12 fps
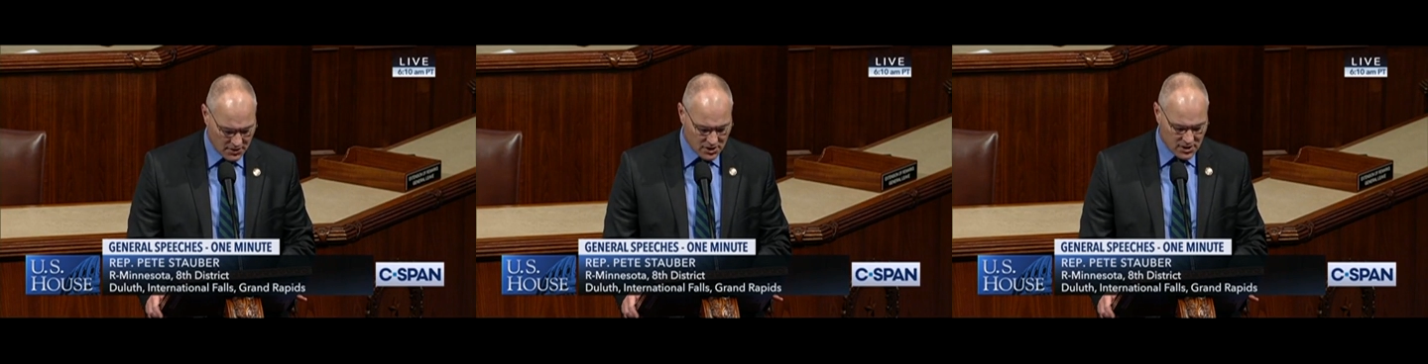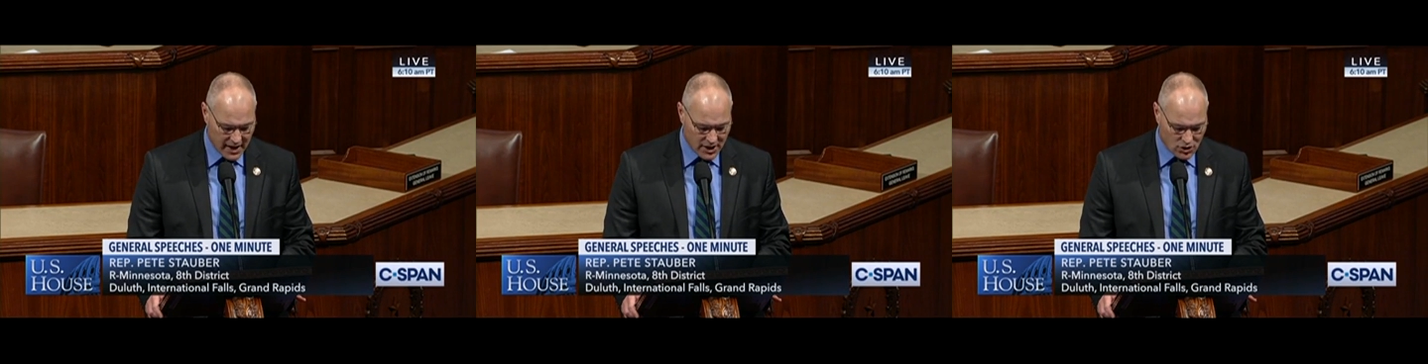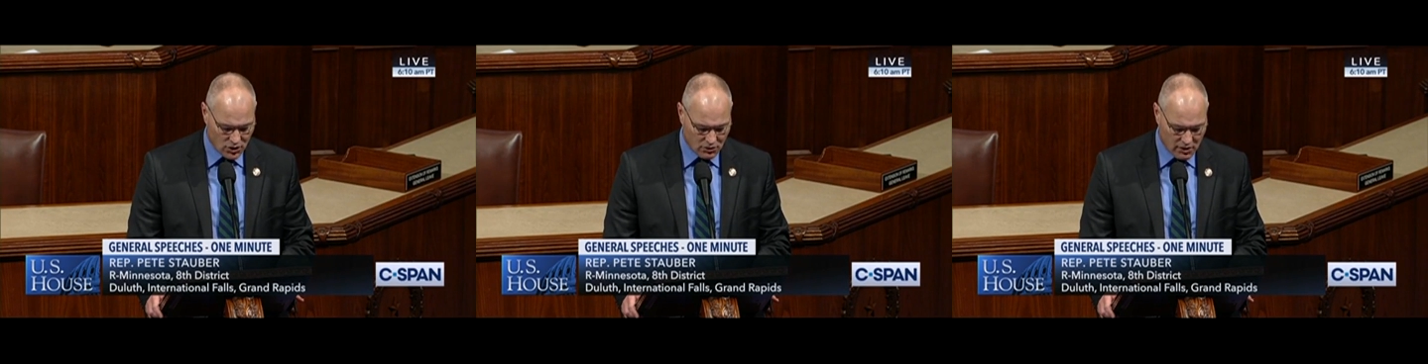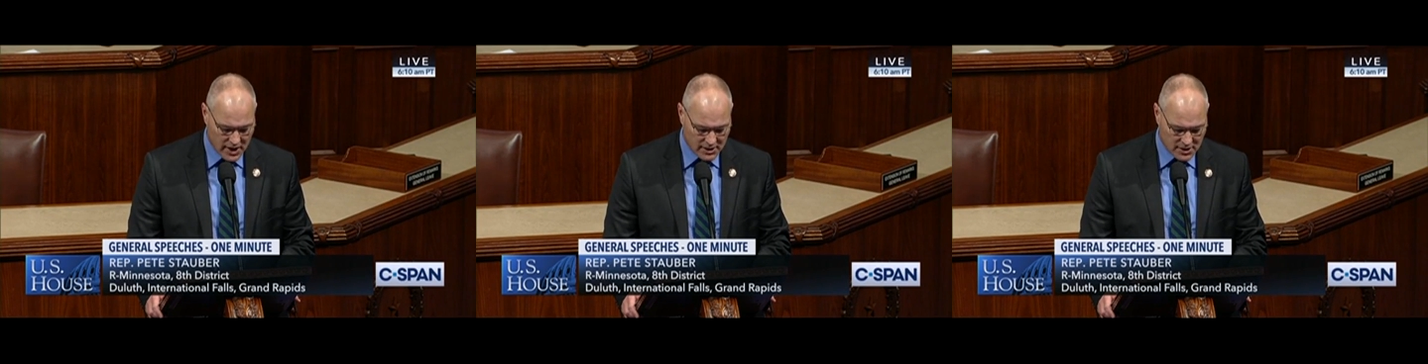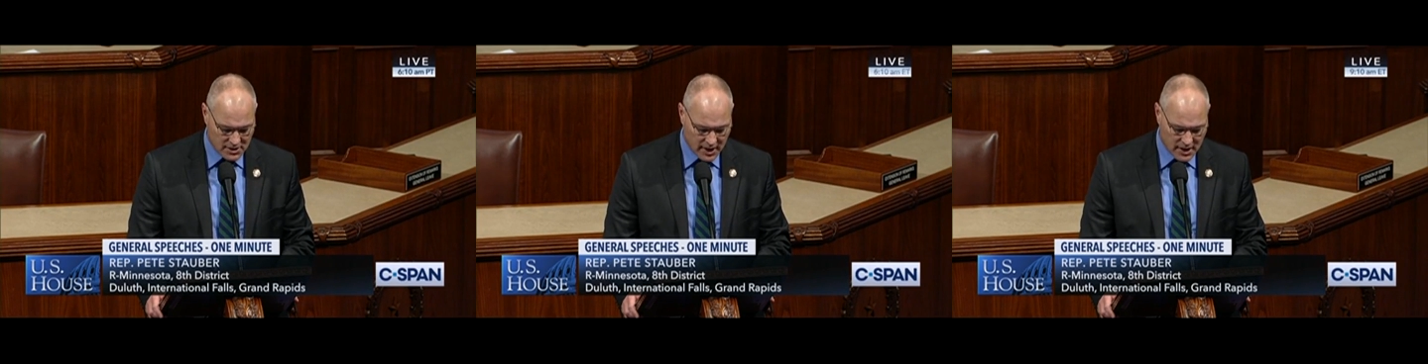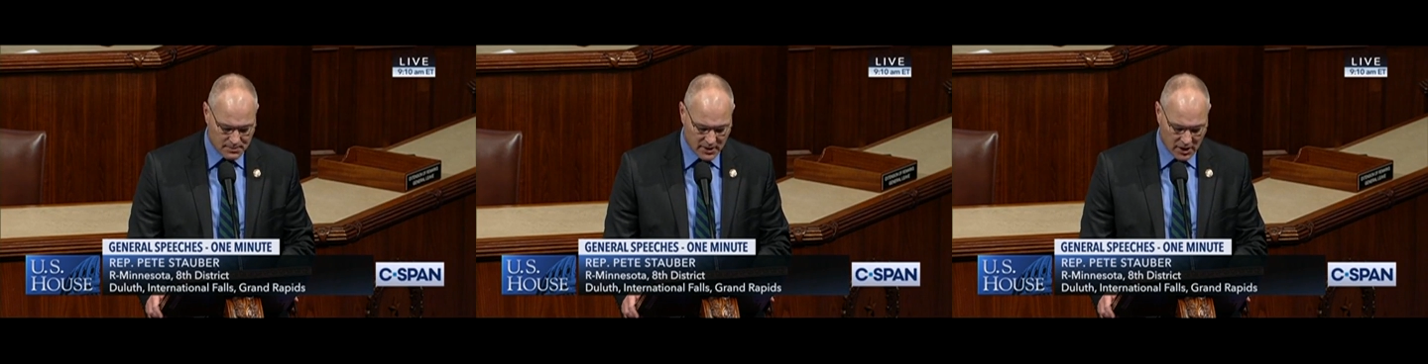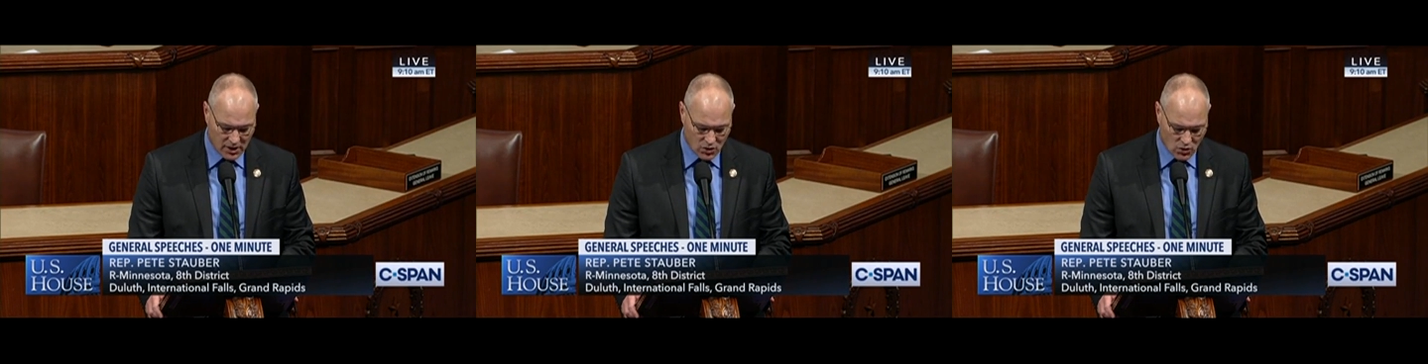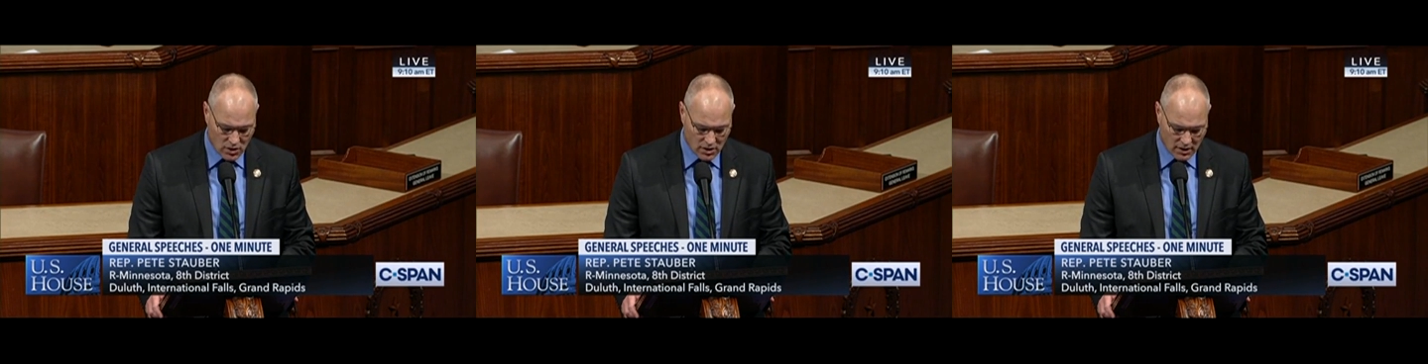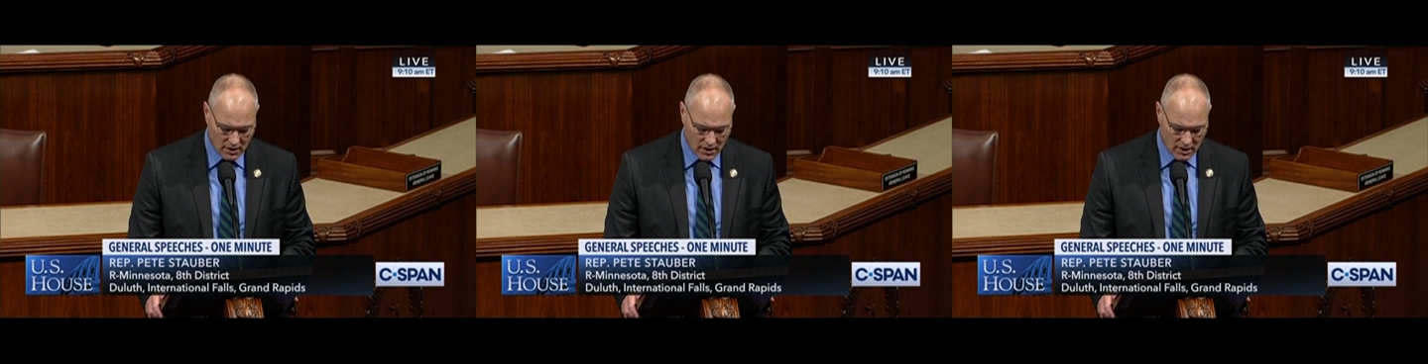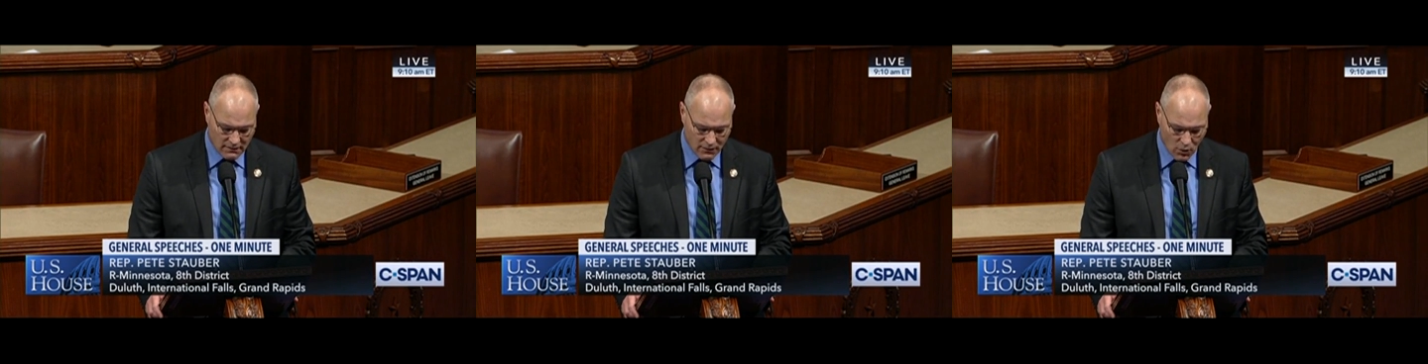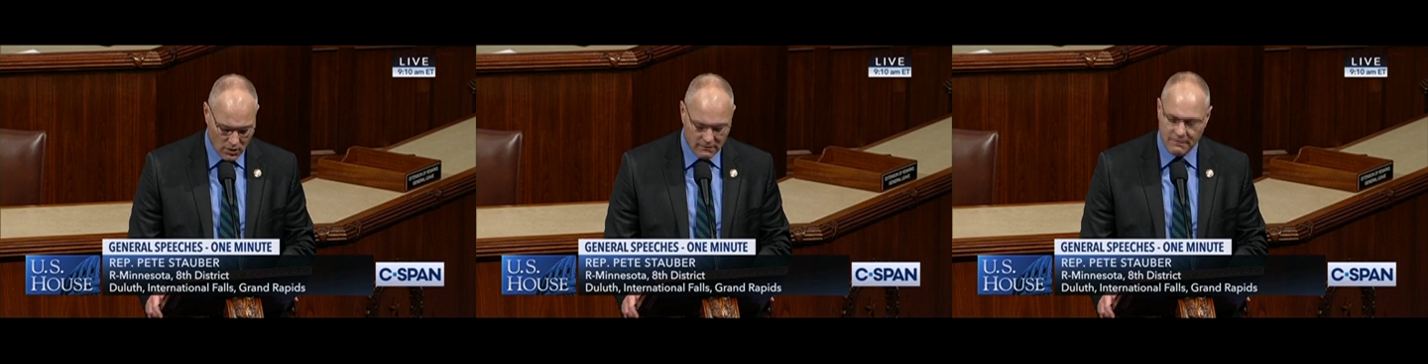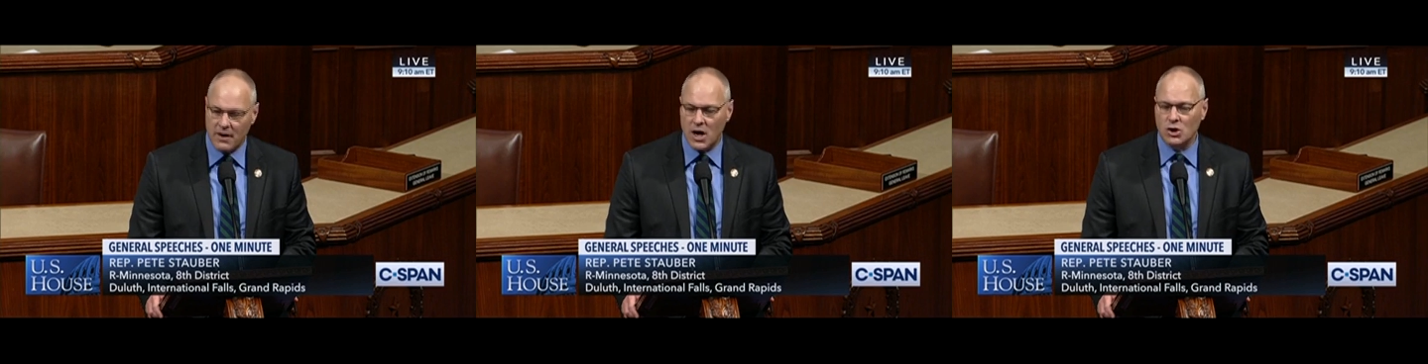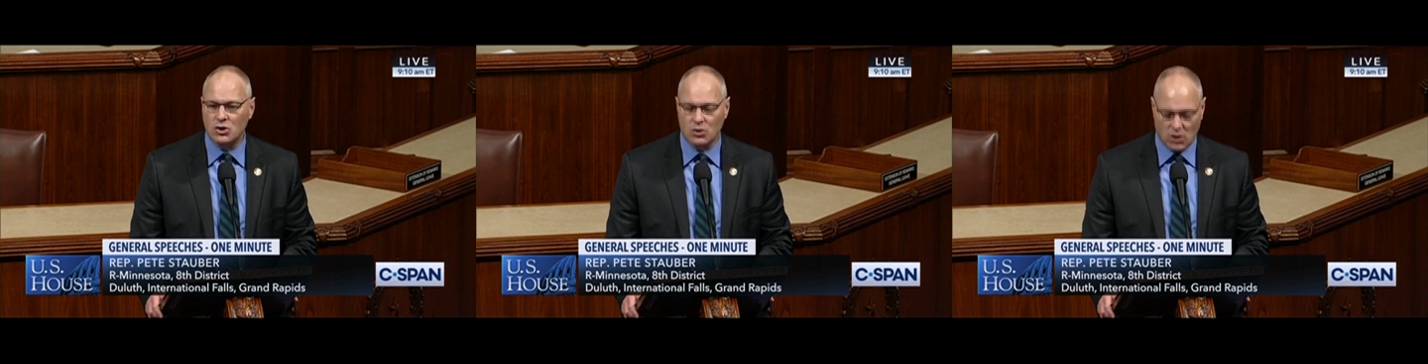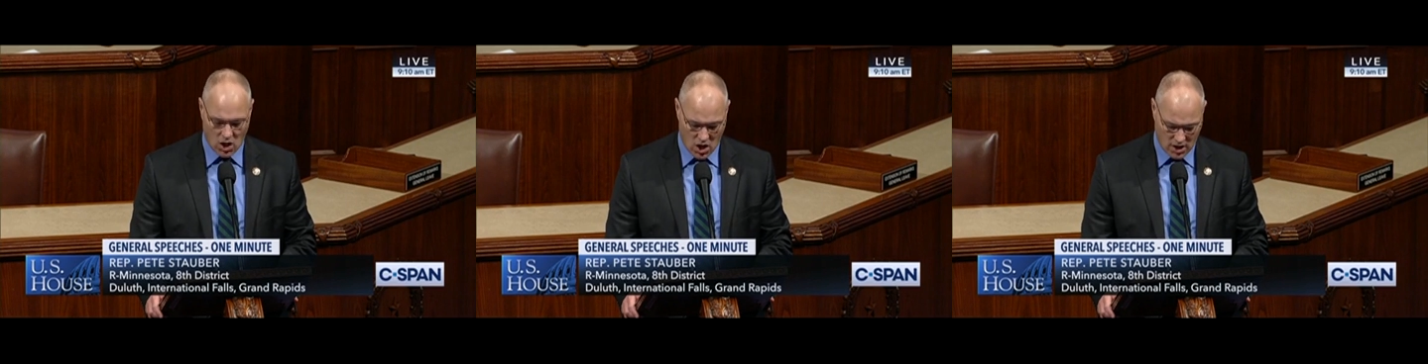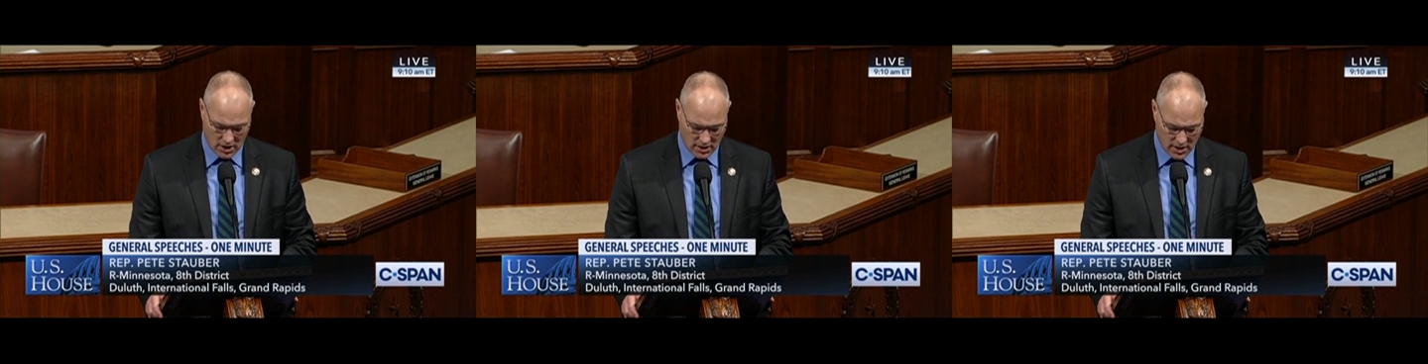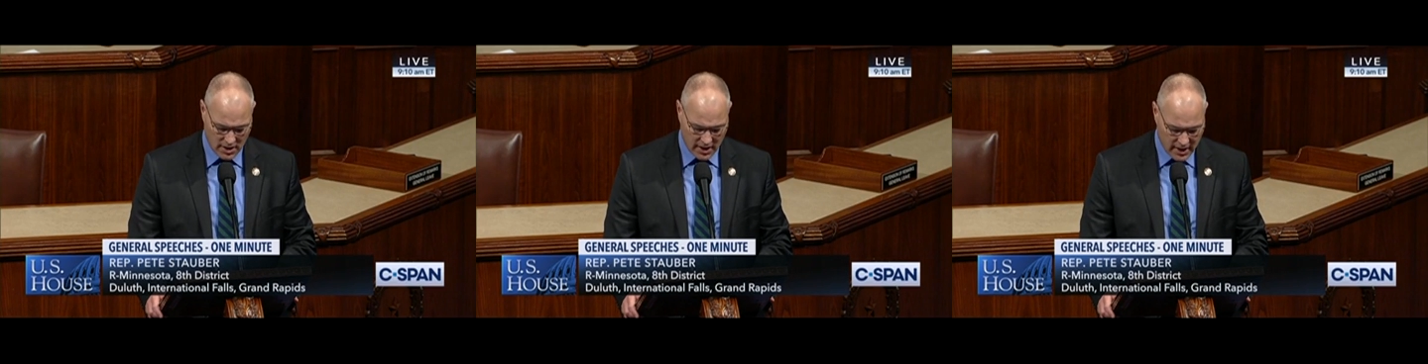This national crisis has been ignored for far too long,